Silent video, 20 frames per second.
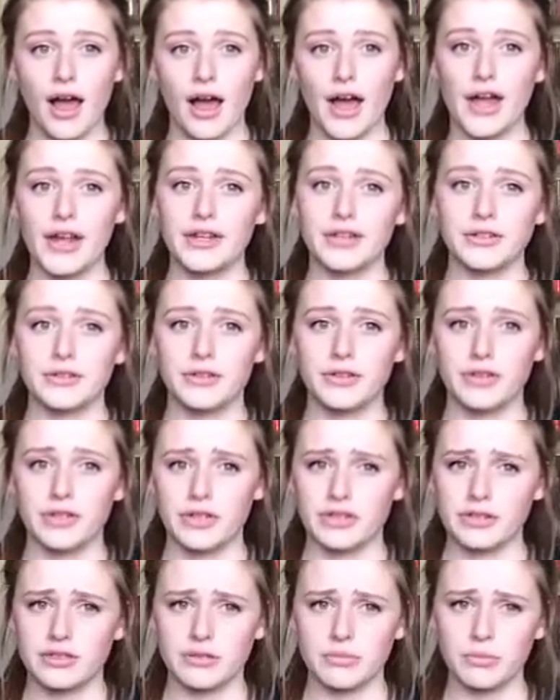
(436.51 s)
and
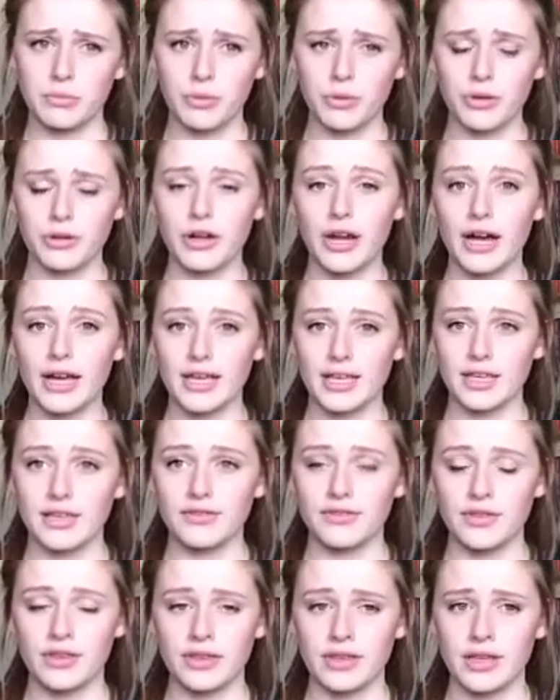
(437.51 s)
that's more
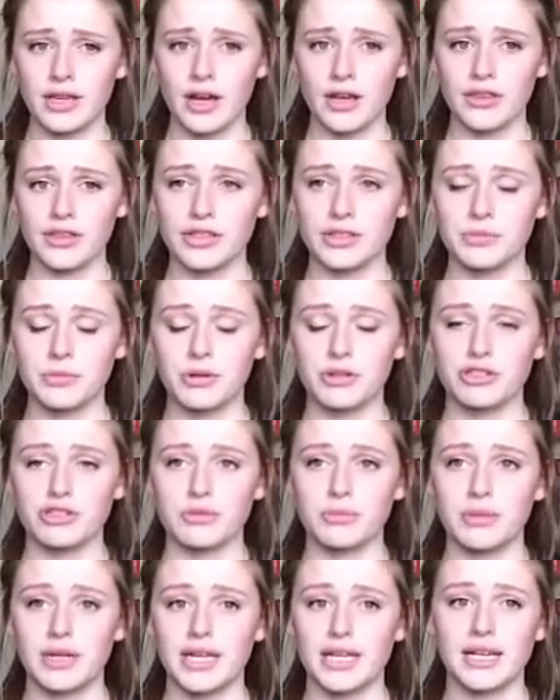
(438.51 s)
naive than the others
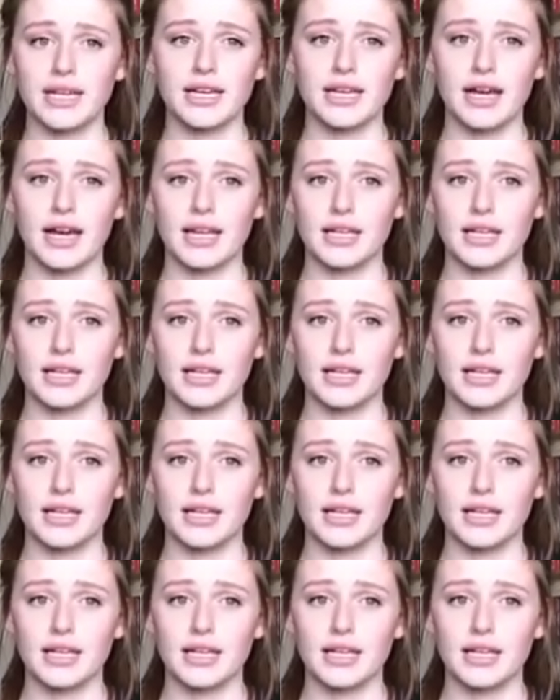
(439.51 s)
possibly,